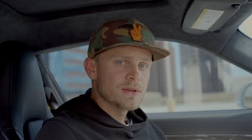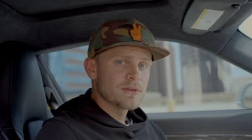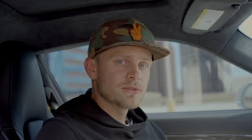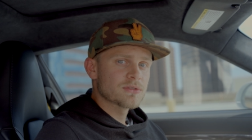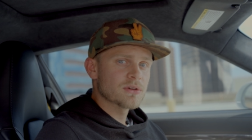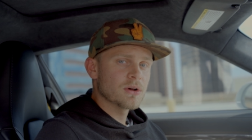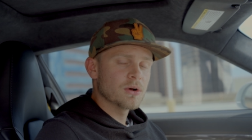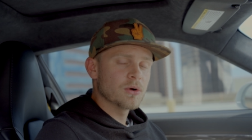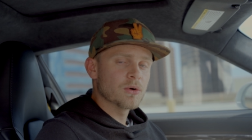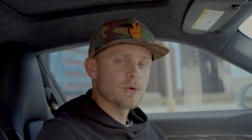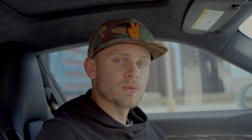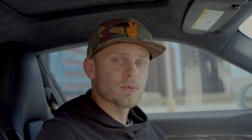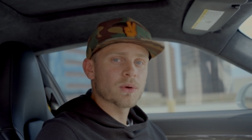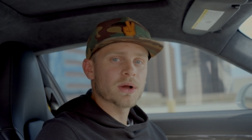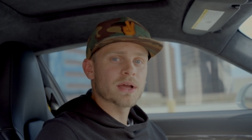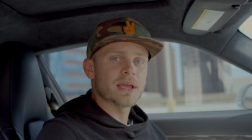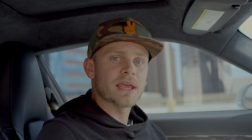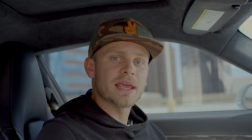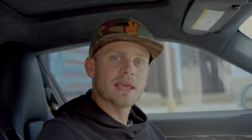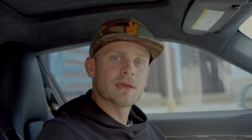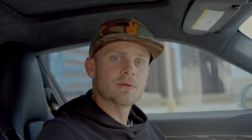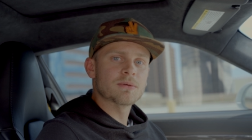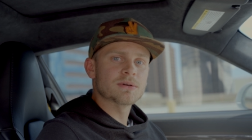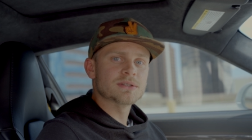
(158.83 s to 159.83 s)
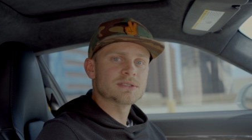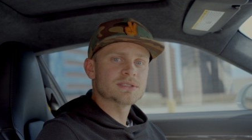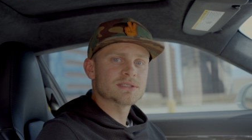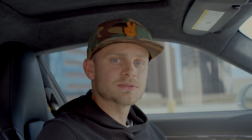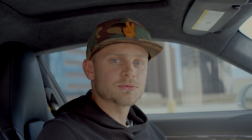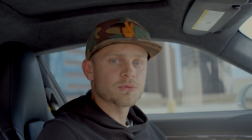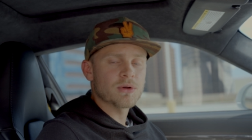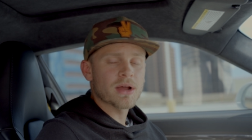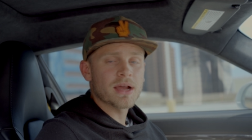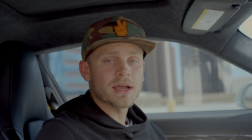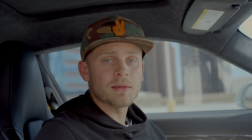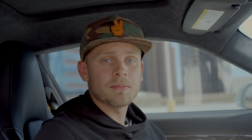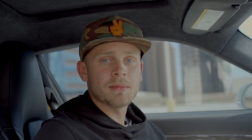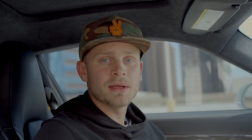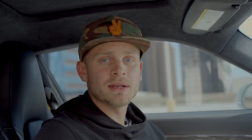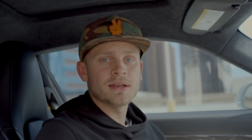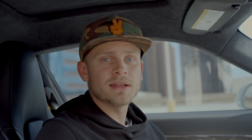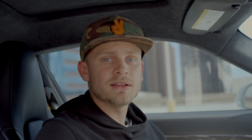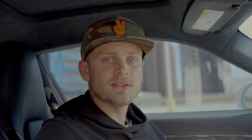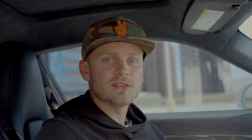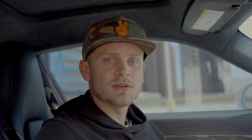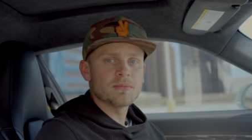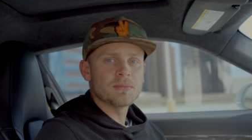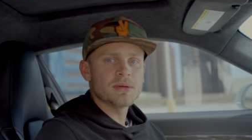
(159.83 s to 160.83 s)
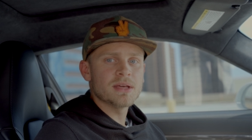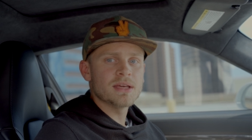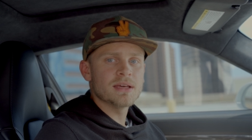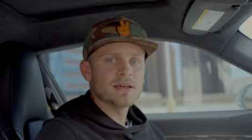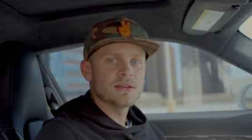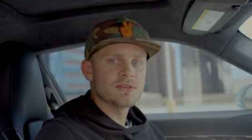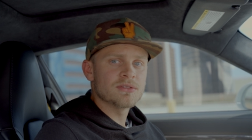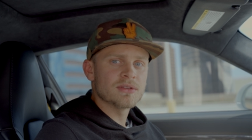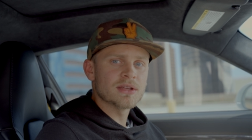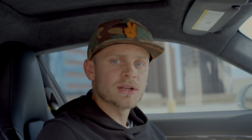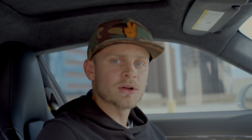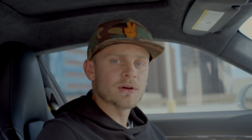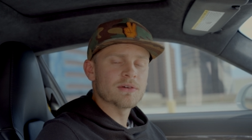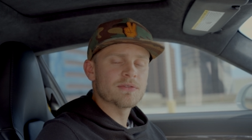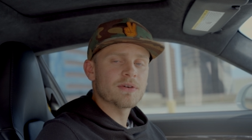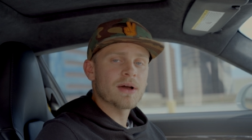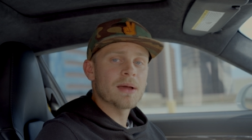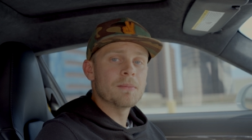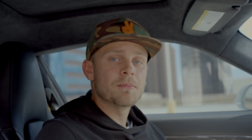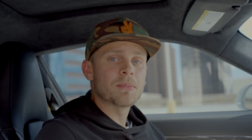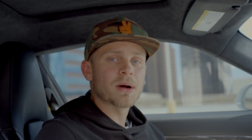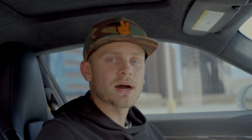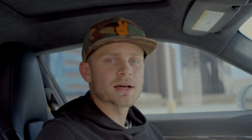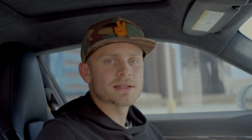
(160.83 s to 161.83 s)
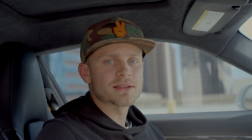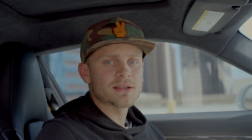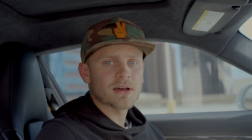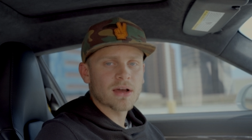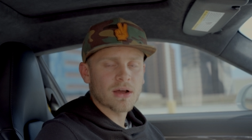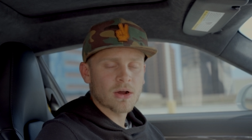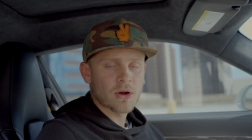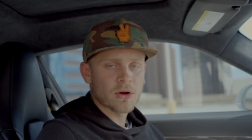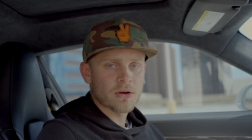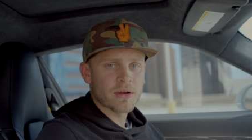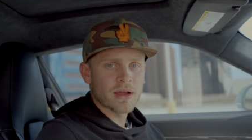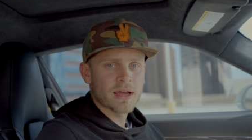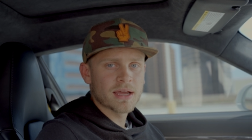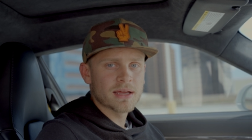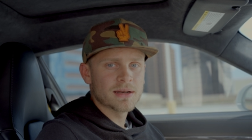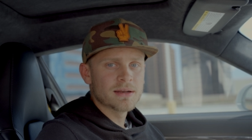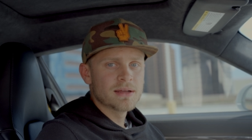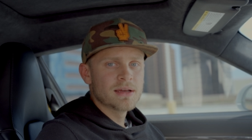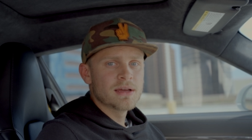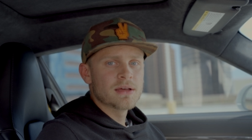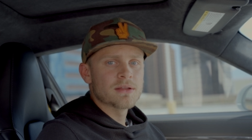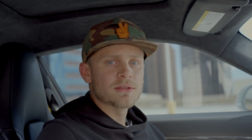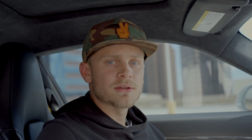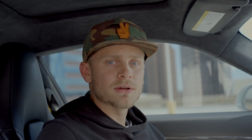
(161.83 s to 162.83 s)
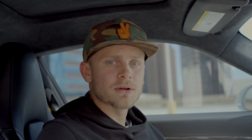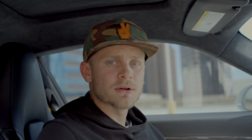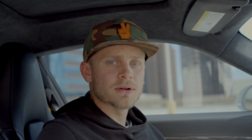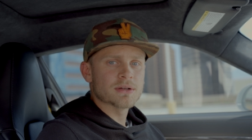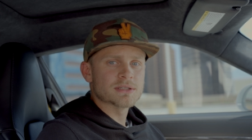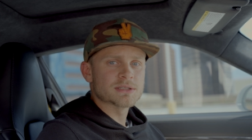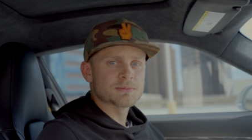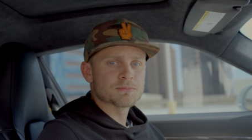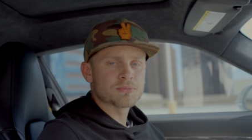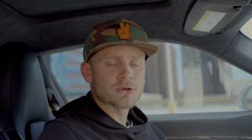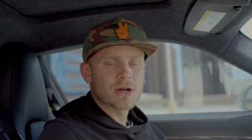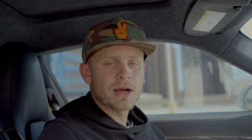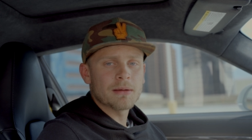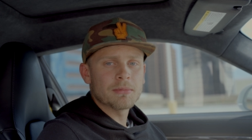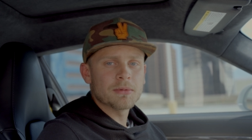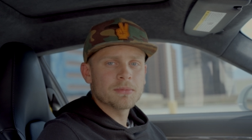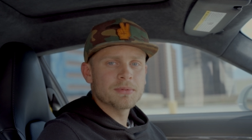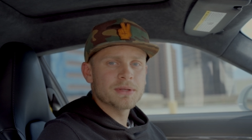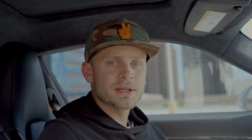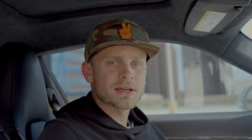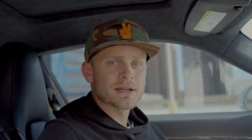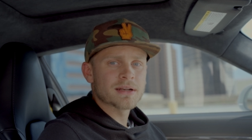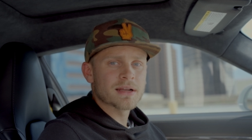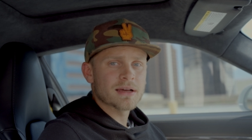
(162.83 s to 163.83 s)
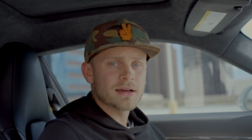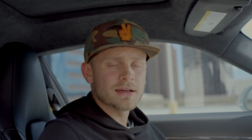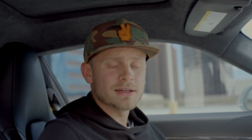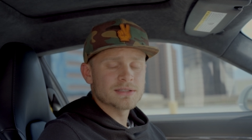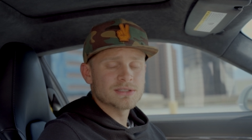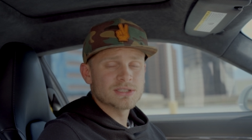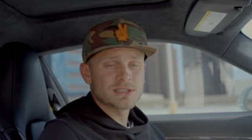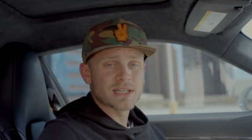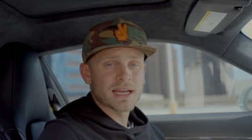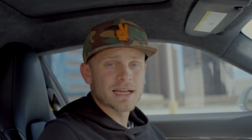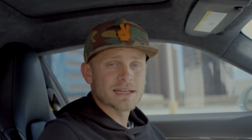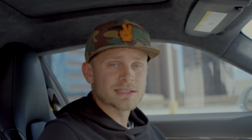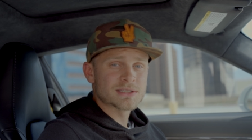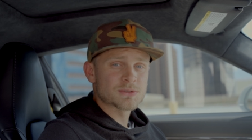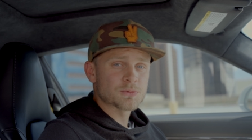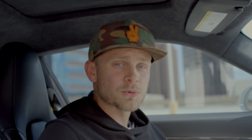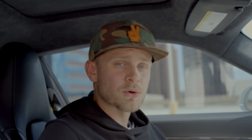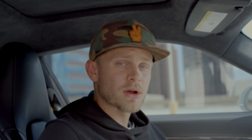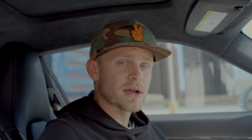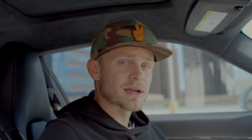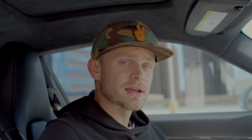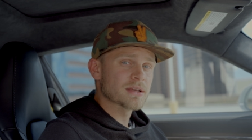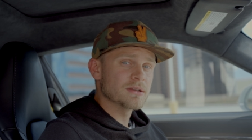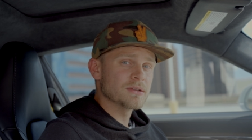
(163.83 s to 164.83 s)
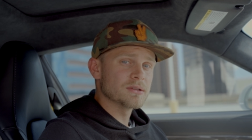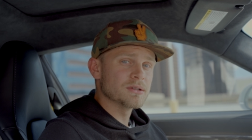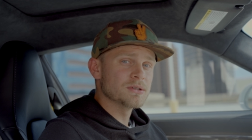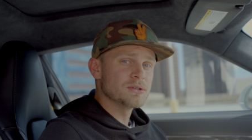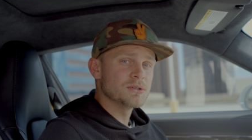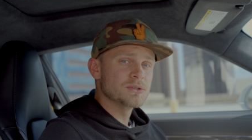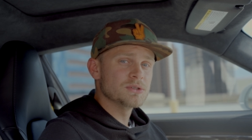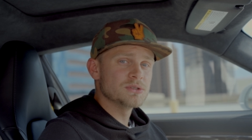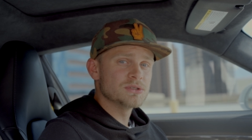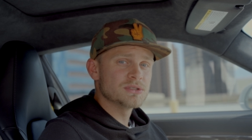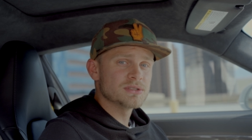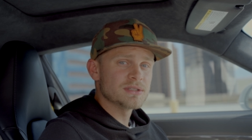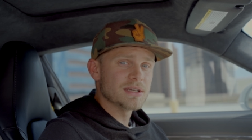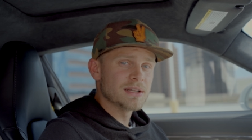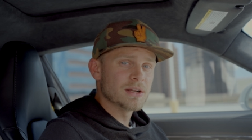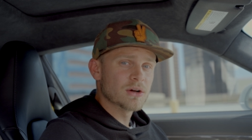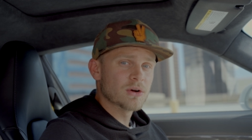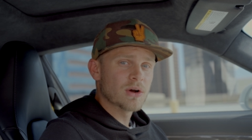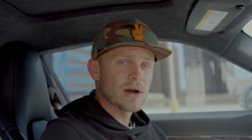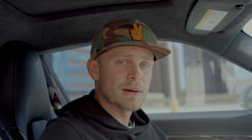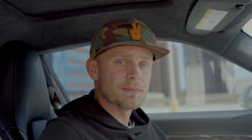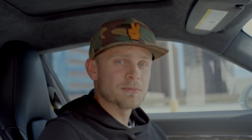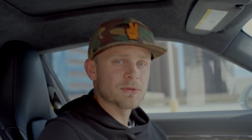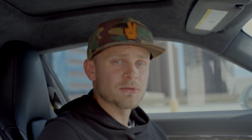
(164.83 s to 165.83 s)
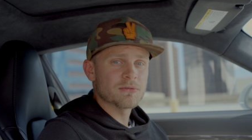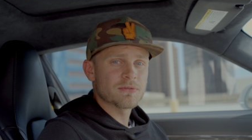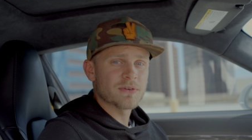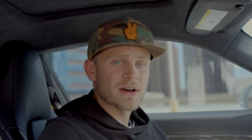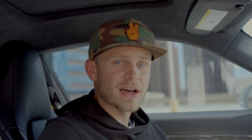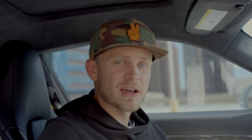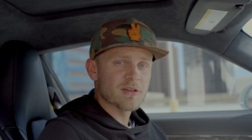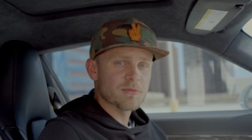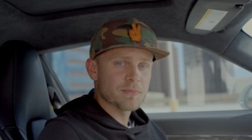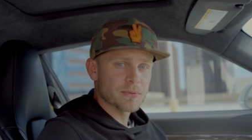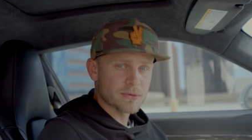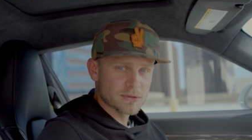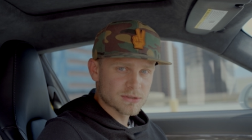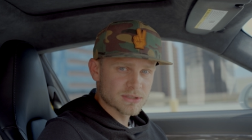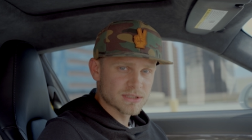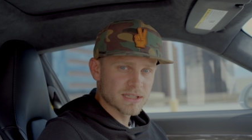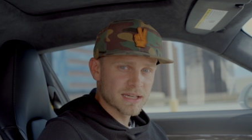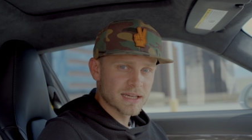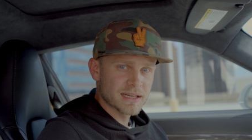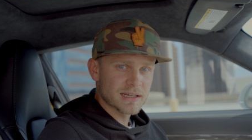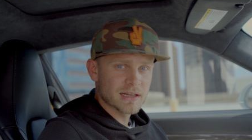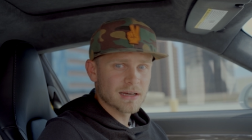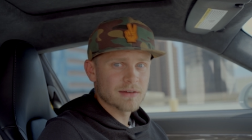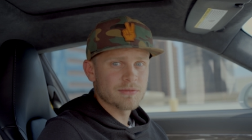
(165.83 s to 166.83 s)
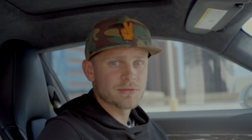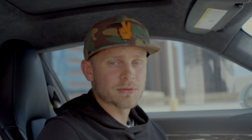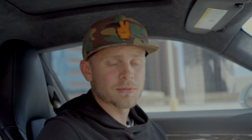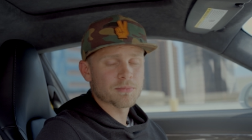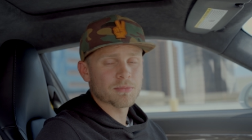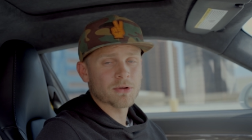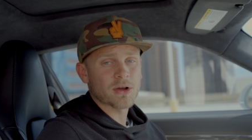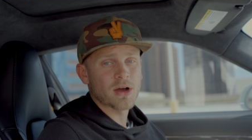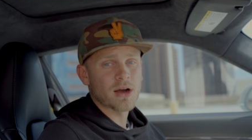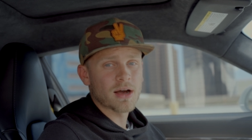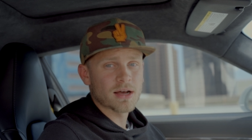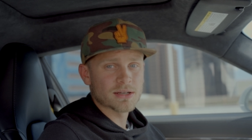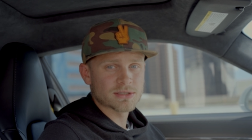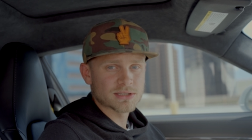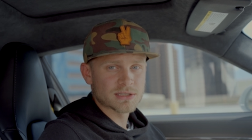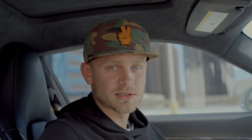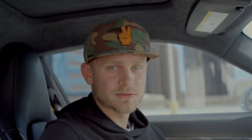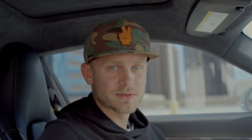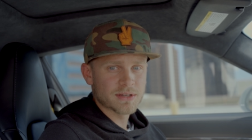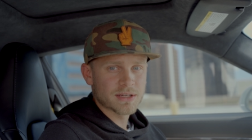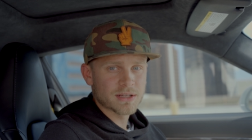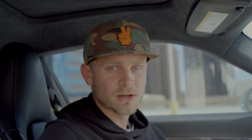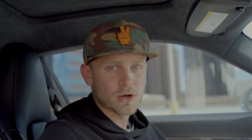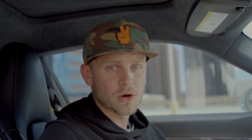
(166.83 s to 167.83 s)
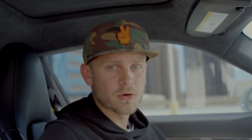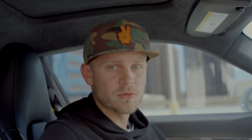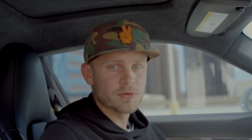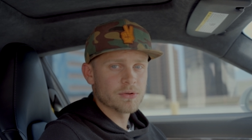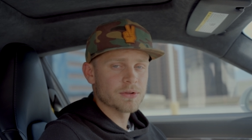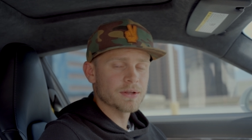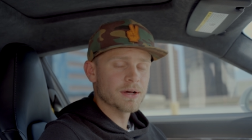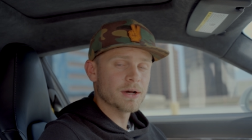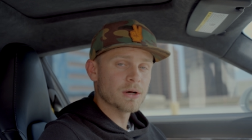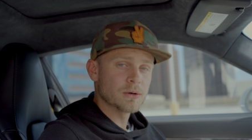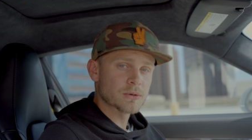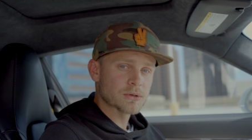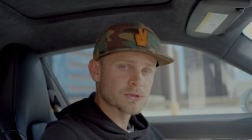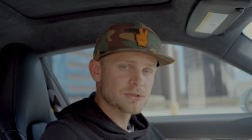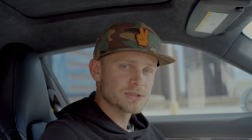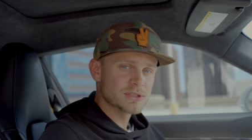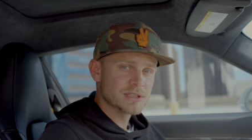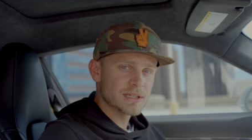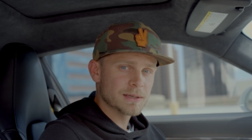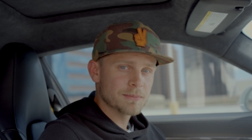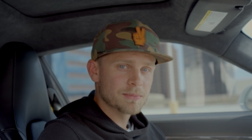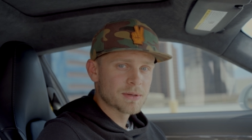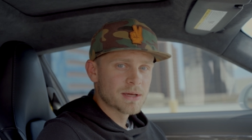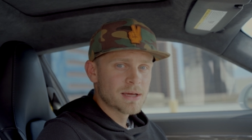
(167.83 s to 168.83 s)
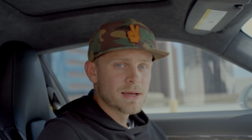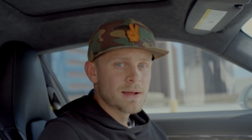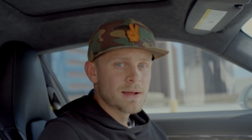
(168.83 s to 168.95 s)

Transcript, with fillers: So what he was recommending to me is, you know, if I bought the R8, there is probably a chance where I could lose, you know, up to 5% of the cost of it over the ownership.